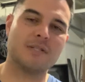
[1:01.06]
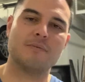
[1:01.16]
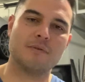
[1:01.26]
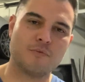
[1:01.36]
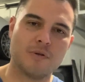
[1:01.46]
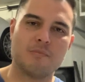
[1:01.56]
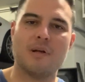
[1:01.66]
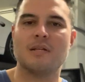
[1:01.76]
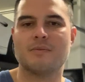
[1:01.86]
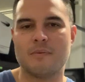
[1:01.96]
symptom you can
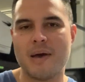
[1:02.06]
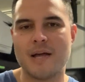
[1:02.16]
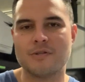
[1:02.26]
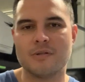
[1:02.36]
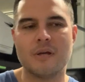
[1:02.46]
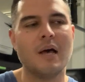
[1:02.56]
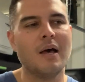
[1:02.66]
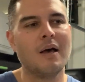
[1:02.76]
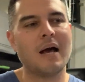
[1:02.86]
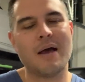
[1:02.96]
possibly imagine.
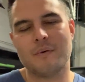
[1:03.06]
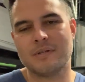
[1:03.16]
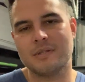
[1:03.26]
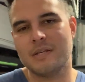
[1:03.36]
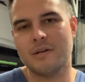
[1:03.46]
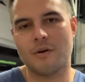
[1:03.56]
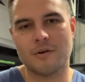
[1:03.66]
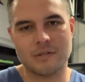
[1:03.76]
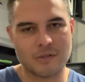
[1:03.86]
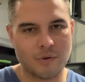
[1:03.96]
I went to the ER
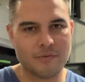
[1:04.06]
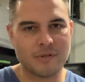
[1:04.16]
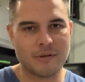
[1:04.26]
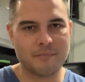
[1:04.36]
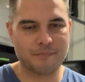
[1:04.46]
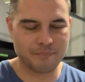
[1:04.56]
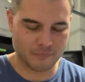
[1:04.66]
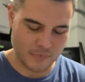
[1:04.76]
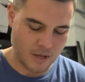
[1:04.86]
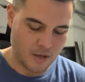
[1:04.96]
on the 12th day.
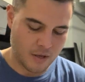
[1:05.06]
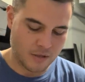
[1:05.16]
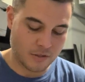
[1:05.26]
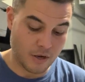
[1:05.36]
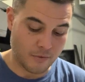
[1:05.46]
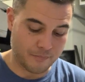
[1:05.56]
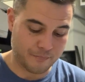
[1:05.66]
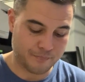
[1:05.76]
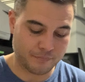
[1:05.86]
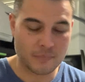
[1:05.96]
So,
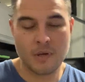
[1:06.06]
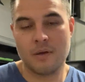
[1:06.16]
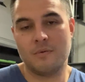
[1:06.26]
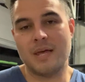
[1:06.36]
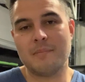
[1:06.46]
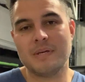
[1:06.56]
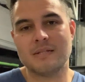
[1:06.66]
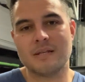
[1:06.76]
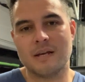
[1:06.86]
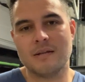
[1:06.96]
that being
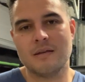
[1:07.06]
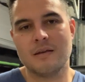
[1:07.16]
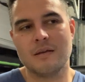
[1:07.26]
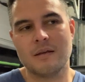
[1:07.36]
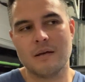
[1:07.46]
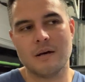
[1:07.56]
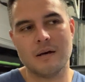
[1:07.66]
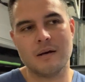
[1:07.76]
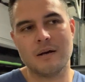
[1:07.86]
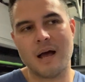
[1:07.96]
said, uh,
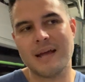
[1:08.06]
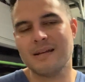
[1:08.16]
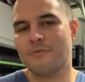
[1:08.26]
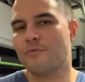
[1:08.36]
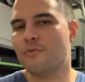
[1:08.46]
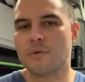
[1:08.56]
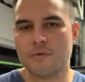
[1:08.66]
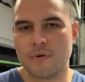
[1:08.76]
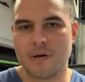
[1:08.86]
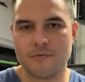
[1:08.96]
I never fully
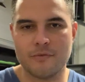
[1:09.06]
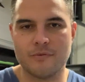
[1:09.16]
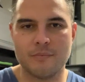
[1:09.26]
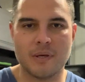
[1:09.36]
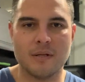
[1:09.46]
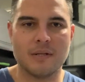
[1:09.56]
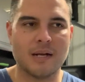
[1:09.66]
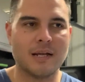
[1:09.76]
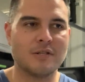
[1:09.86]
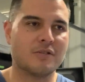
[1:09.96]
recovered from then, and
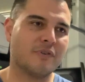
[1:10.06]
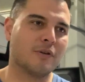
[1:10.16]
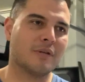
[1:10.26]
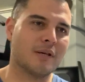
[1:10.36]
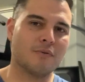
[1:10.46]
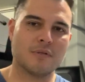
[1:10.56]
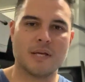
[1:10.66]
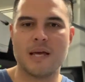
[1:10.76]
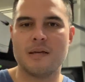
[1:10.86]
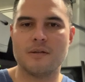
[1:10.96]
I just figured that was,
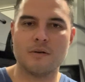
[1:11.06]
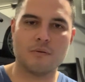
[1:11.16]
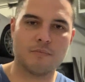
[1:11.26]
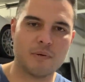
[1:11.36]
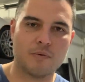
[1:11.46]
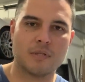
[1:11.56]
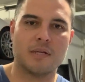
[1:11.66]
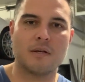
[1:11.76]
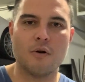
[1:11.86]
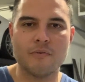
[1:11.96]
hey, you know, people
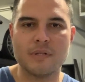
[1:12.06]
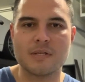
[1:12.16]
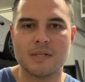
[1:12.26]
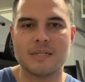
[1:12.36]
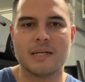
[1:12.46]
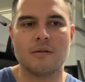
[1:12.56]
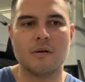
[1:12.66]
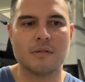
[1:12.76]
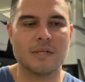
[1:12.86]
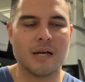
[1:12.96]
say COVID's gonna take a
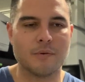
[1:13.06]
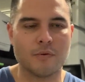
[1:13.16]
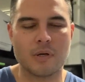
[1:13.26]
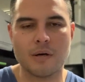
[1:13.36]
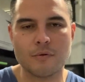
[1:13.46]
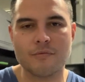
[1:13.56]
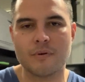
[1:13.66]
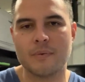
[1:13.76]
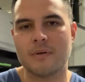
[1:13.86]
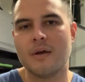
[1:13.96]
long time to recover
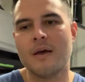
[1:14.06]
from it.